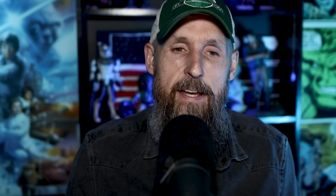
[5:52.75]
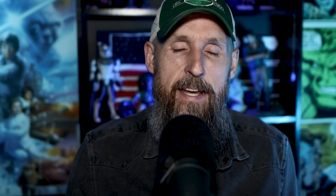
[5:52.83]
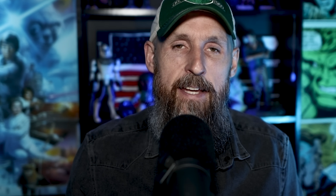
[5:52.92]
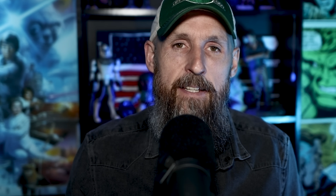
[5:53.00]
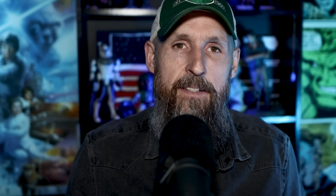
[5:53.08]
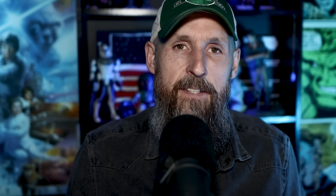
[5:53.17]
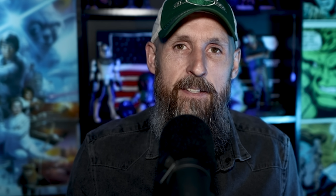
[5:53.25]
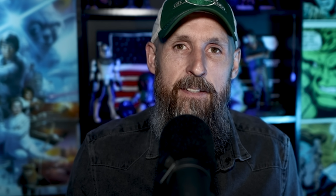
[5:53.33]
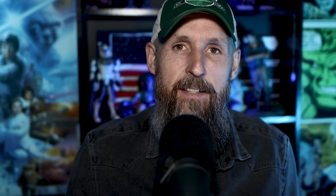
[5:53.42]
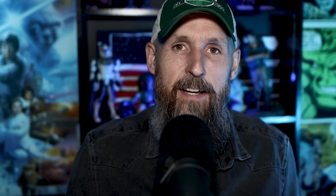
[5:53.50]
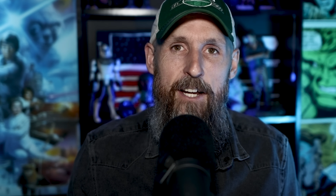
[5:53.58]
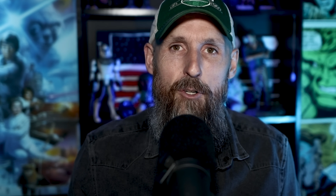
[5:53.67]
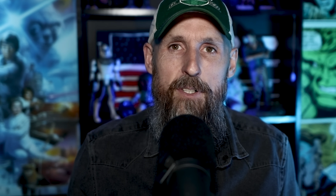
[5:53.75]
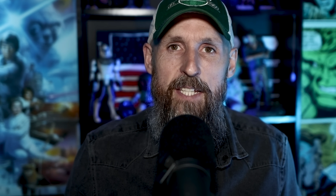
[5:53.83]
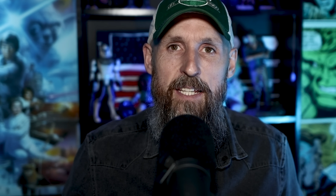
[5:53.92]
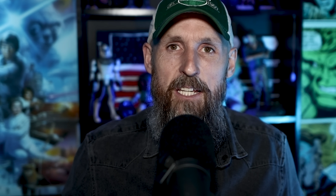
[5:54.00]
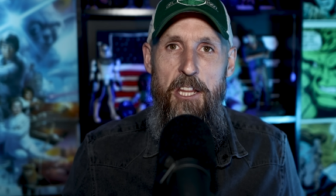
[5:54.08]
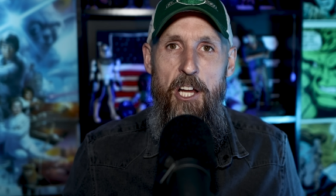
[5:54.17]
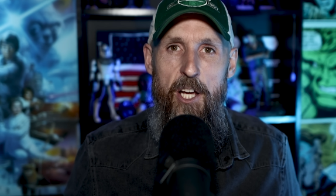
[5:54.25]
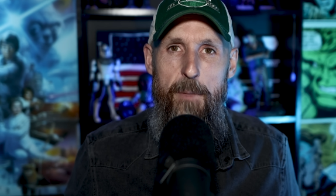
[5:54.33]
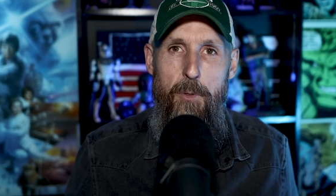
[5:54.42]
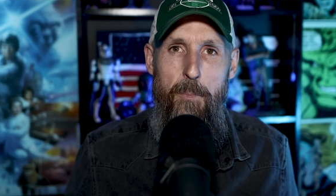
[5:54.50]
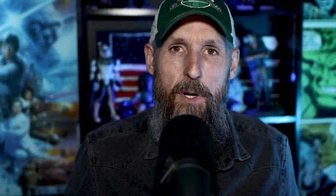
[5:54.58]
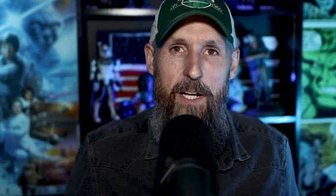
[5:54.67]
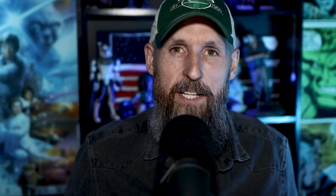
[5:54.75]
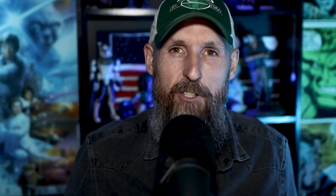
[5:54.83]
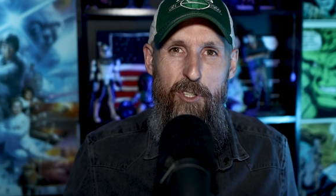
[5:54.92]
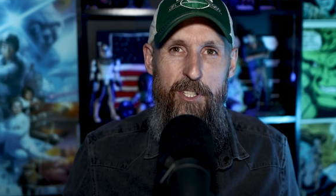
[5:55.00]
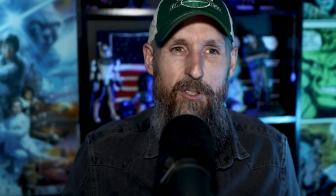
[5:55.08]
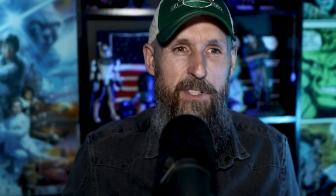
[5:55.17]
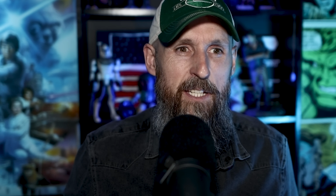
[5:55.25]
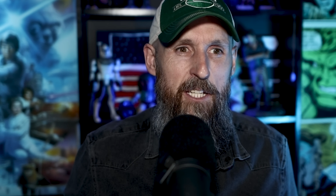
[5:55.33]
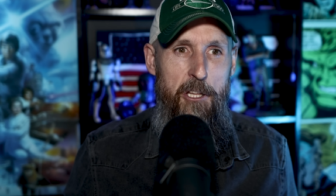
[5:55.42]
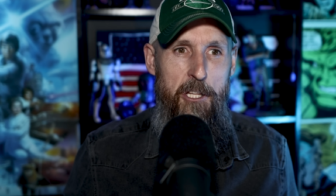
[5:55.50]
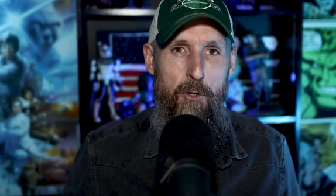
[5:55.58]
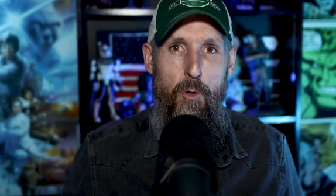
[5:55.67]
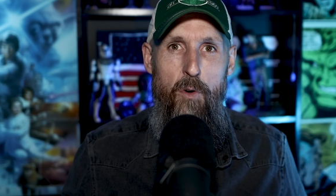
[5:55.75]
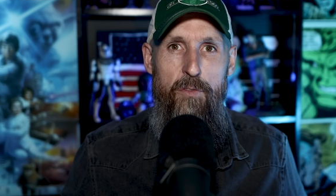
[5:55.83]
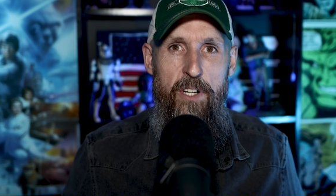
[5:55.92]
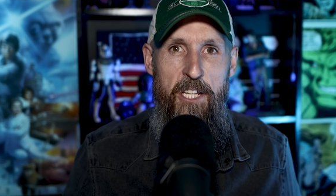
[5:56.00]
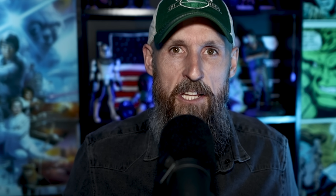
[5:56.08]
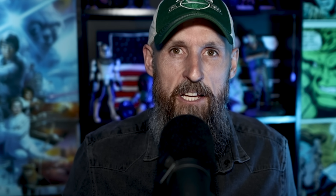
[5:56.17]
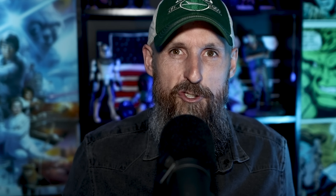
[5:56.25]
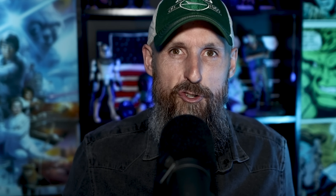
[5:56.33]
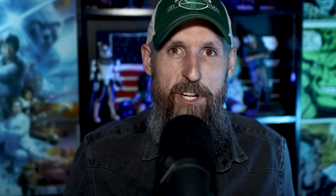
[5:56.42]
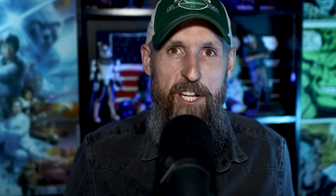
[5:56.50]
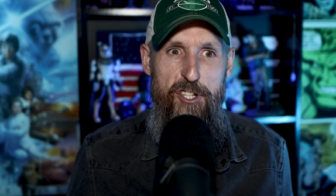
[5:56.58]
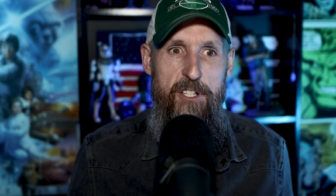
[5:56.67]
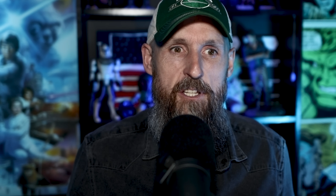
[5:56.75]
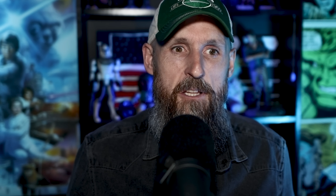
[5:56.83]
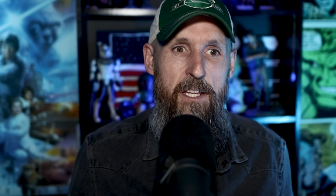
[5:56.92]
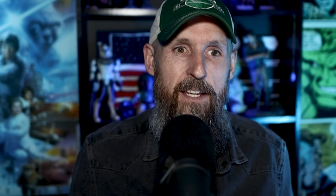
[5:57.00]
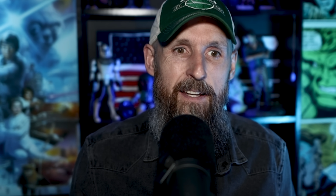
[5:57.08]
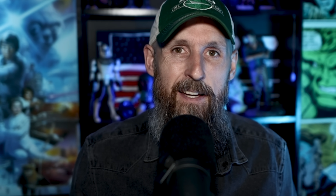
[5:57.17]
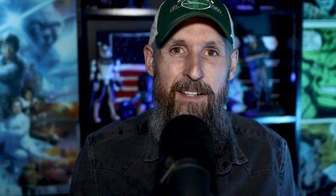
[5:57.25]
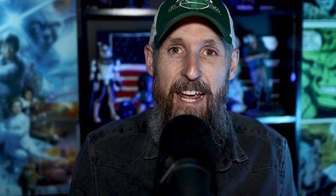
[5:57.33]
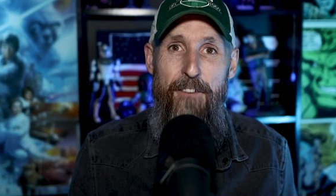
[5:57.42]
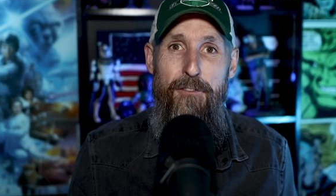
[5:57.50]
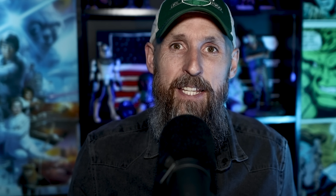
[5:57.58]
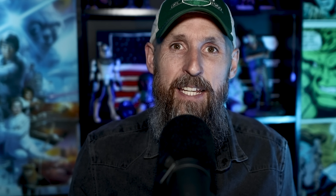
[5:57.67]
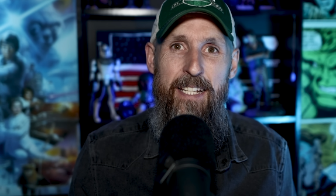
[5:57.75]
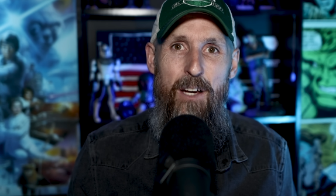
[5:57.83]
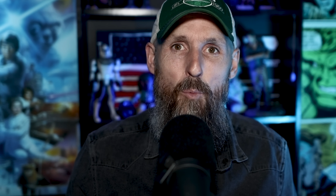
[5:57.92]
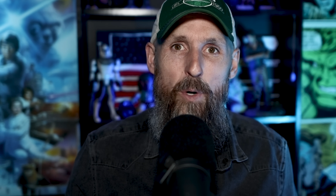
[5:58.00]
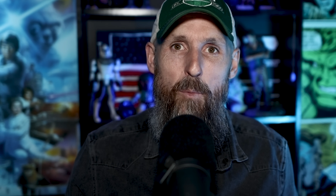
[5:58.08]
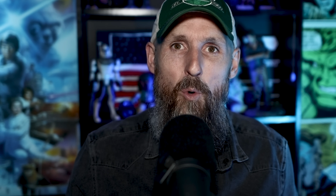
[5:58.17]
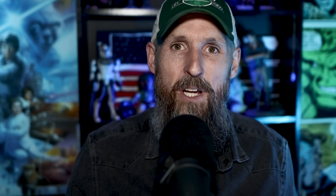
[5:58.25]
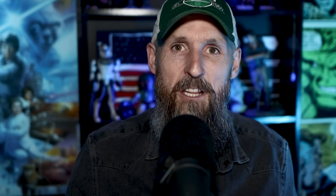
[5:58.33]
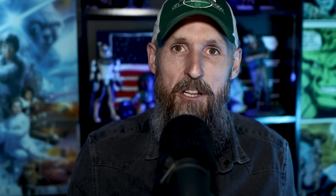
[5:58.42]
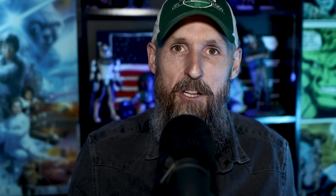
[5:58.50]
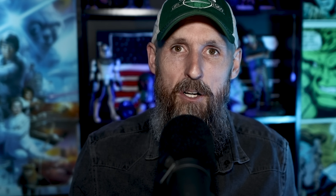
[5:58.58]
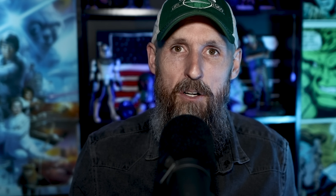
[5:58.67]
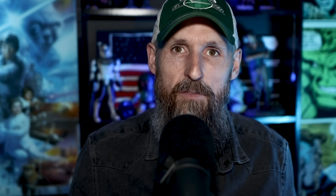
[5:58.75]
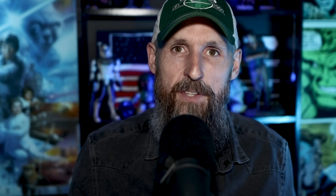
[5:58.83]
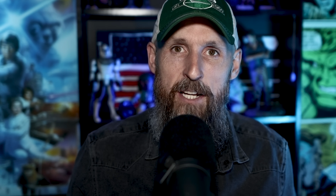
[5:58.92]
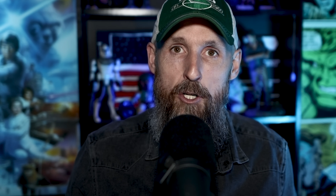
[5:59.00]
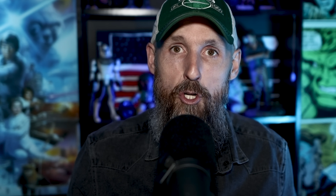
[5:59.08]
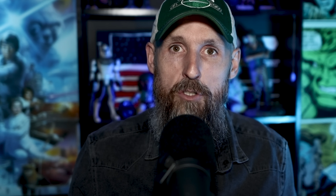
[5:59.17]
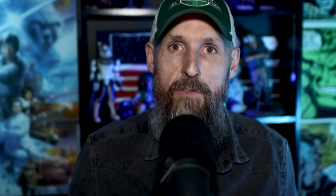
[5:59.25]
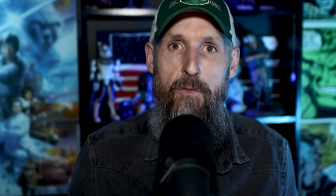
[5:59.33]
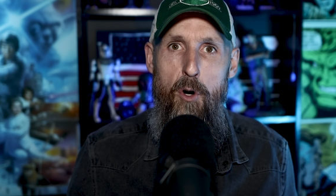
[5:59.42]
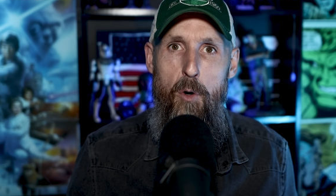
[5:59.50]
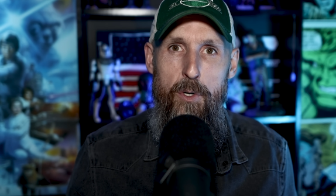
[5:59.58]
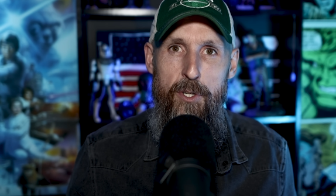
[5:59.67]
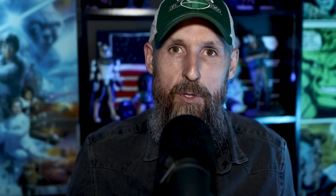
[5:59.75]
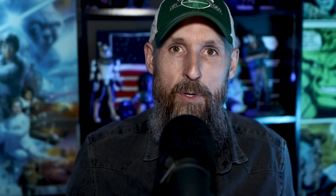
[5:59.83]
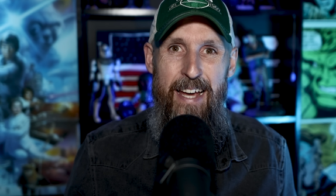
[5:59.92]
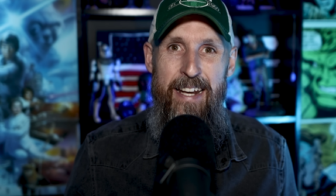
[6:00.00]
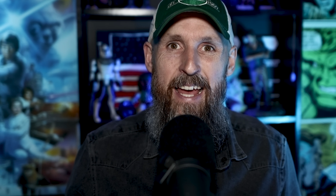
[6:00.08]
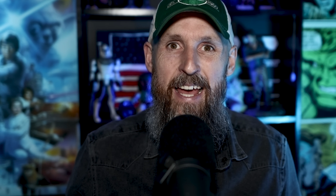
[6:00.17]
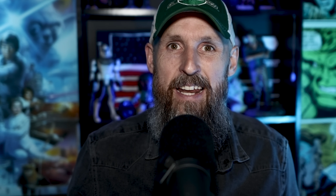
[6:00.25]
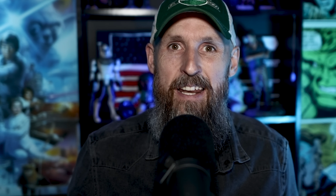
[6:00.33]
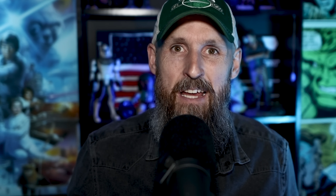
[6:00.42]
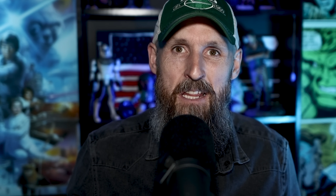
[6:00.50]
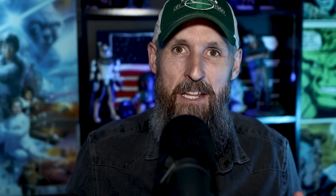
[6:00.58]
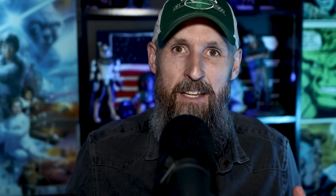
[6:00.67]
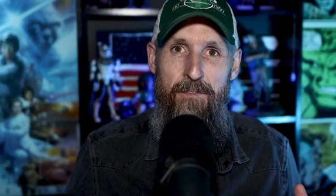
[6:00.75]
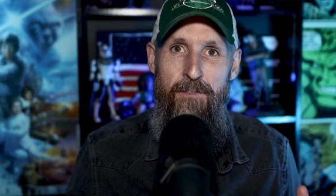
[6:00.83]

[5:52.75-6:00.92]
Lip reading: And I don't think it's hyperbolic, or I don't think it's an over-exaggeration to say that everything that we once loved and looked forward to and had as a